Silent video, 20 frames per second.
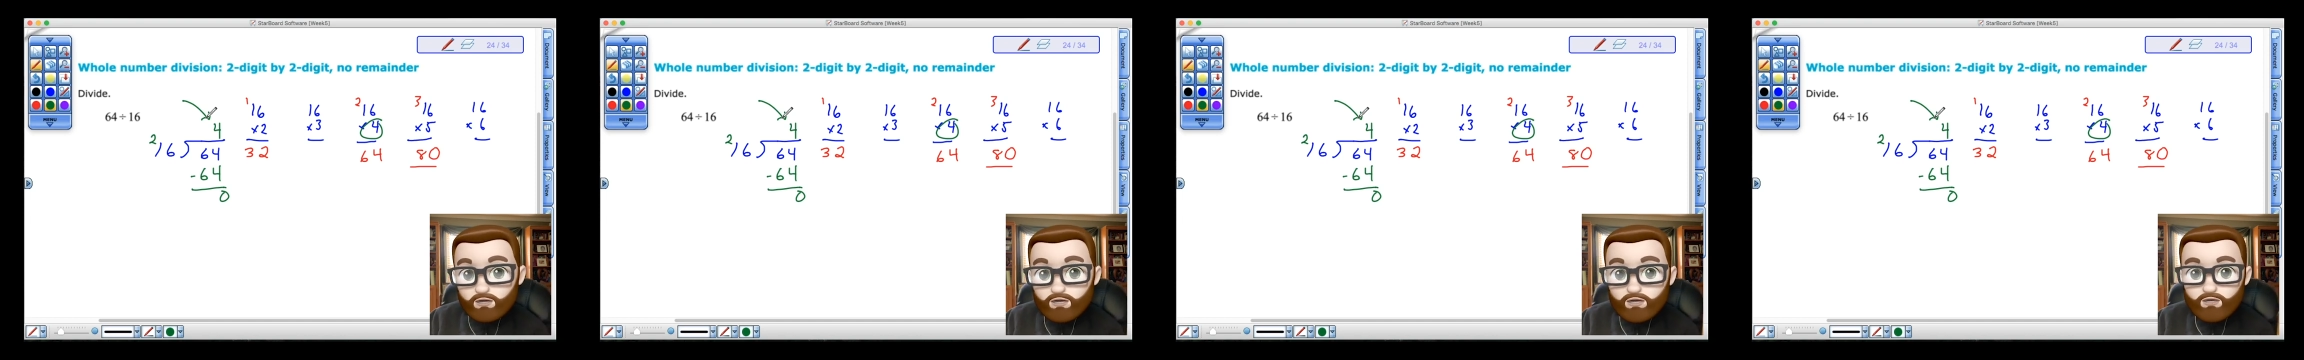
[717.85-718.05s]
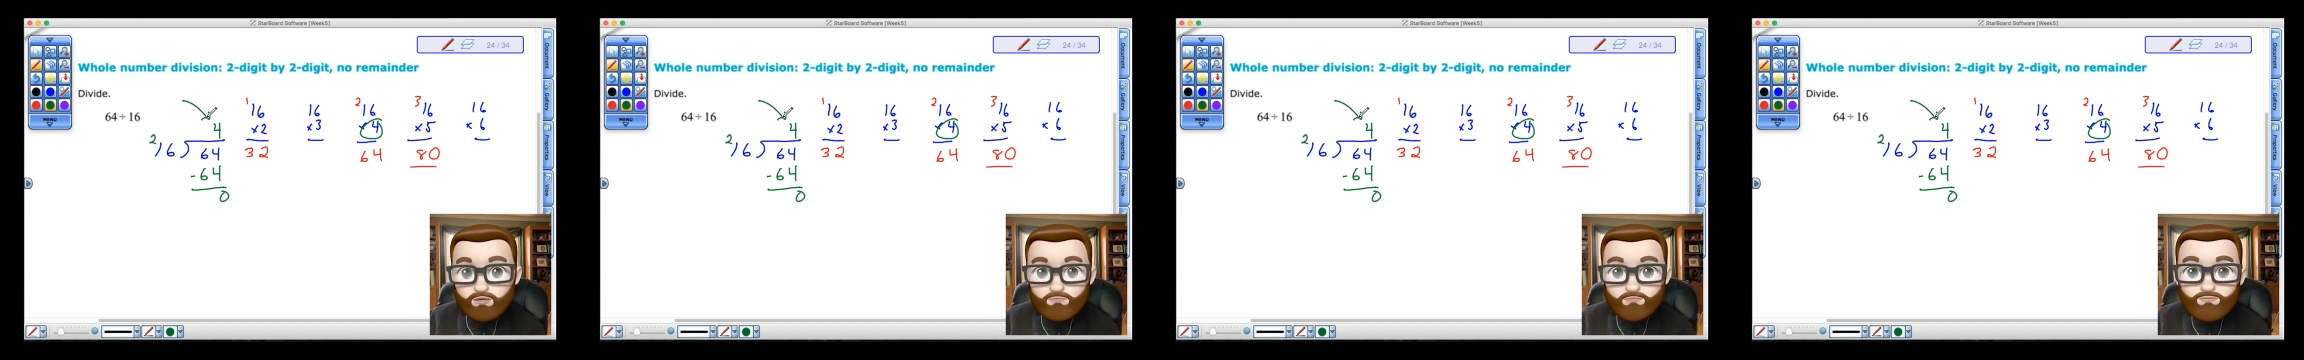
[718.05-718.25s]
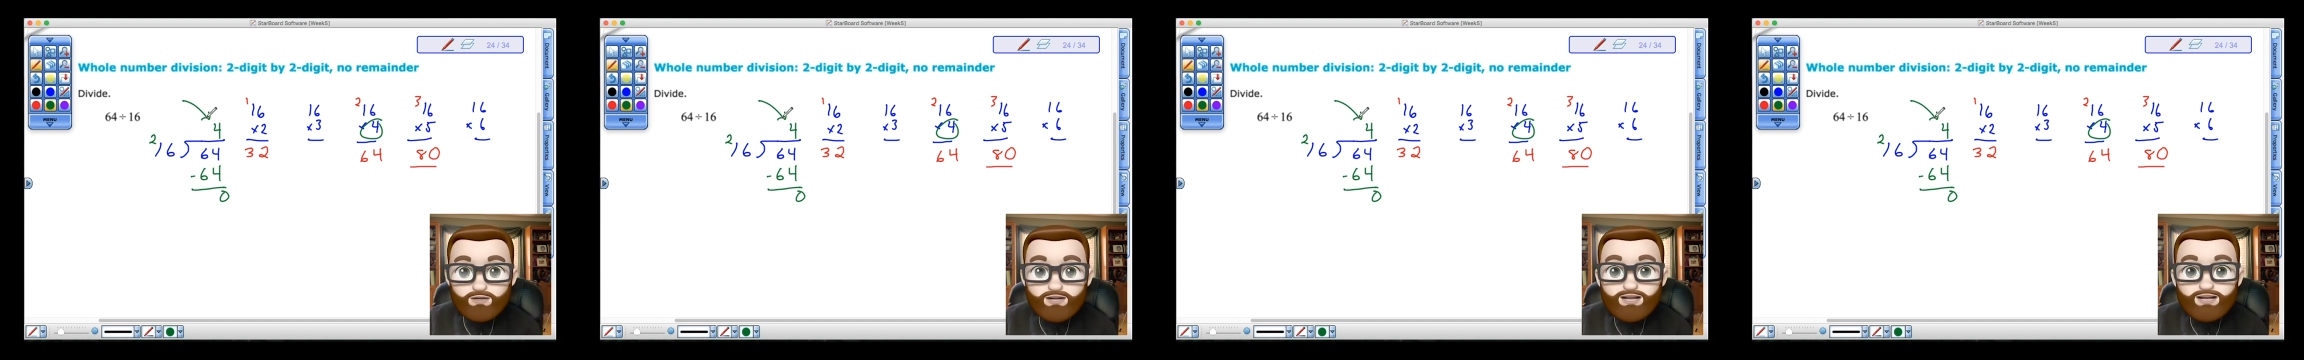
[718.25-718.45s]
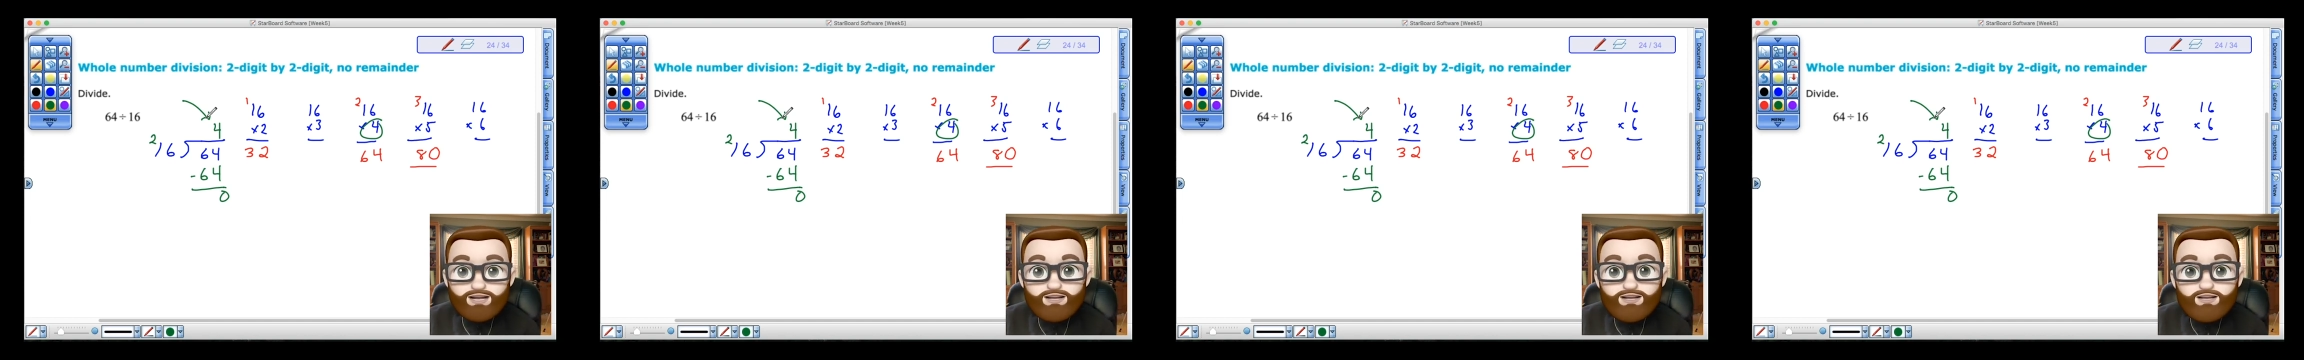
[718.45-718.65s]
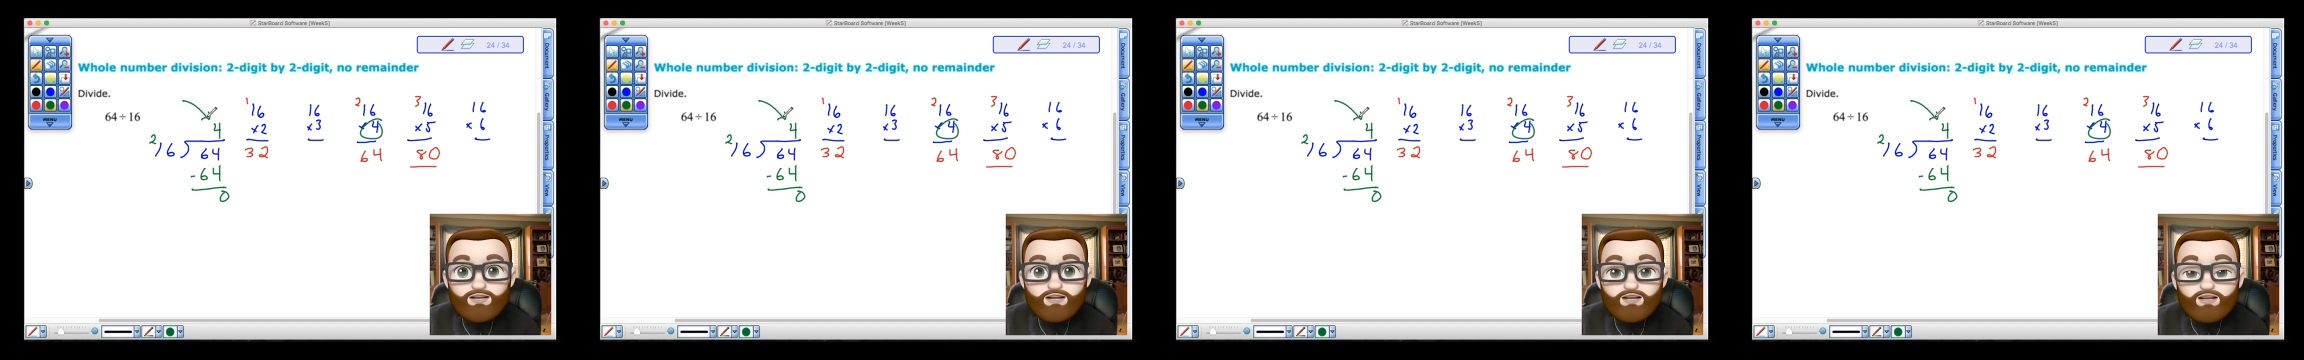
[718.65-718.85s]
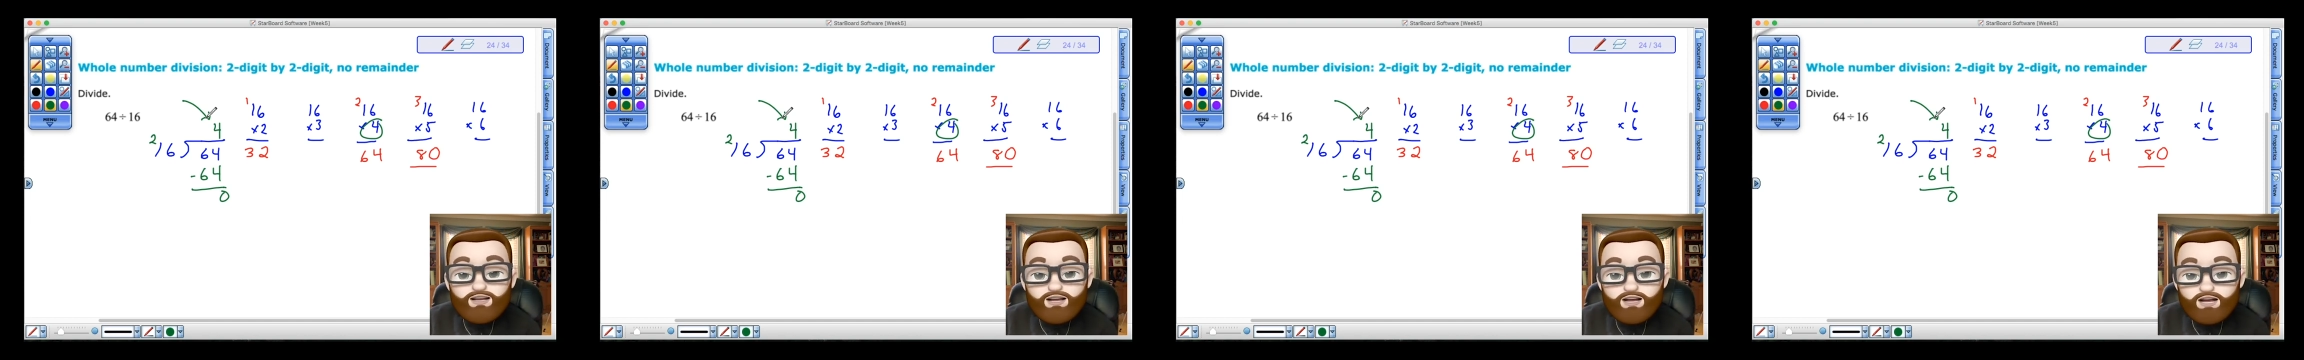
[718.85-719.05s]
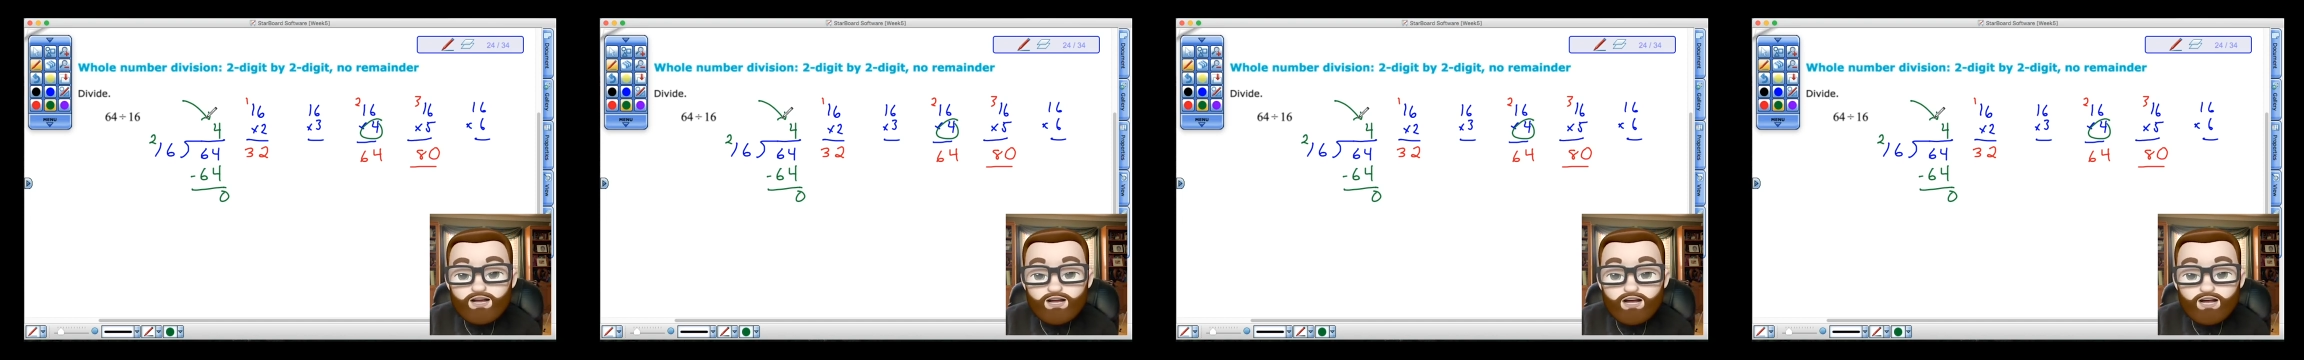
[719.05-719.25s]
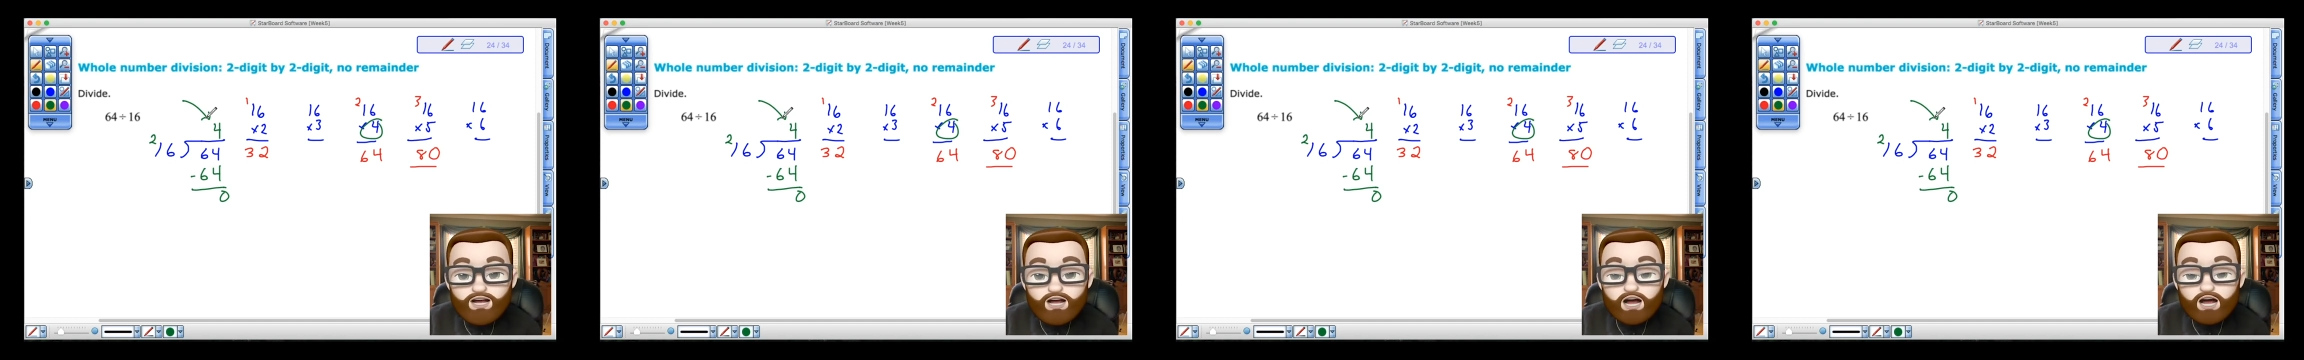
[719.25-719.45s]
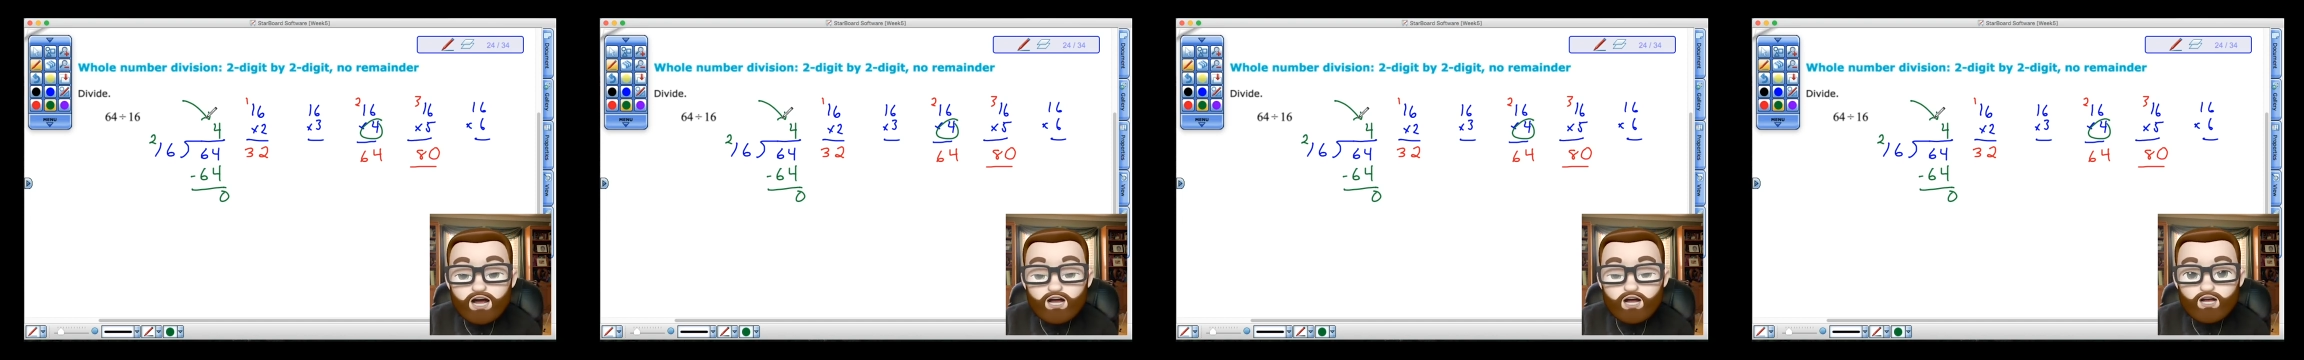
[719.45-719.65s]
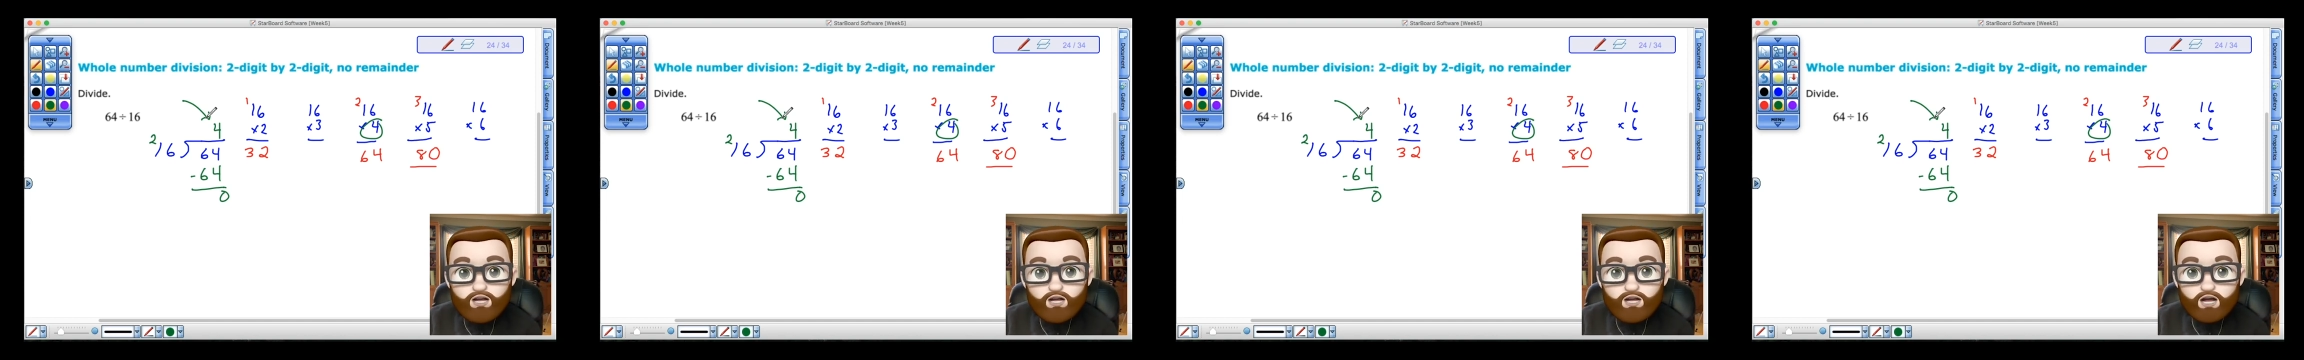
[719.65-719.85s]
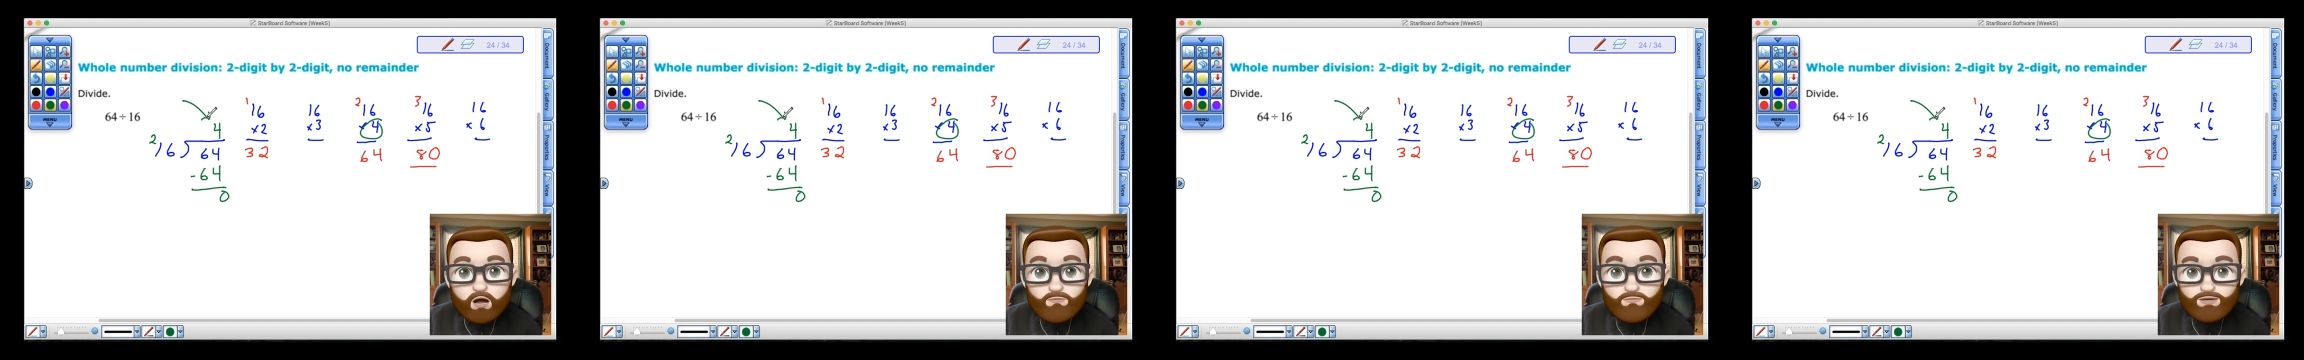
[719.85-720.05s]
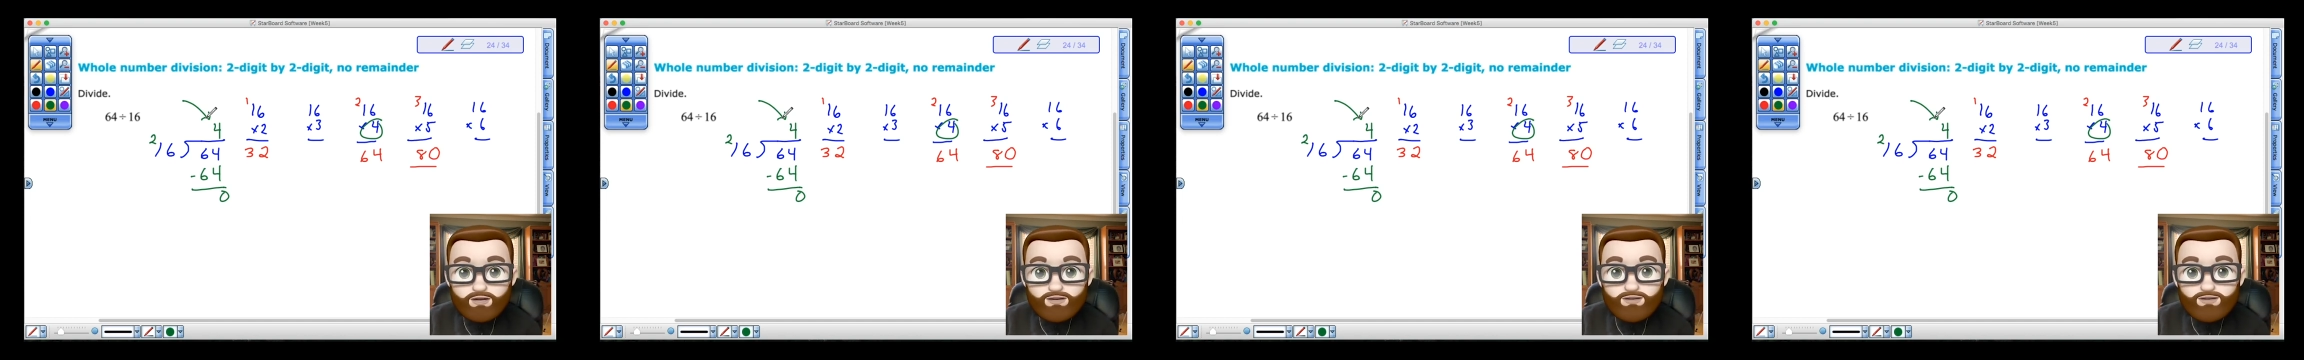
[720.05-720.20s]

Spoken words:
to be jump.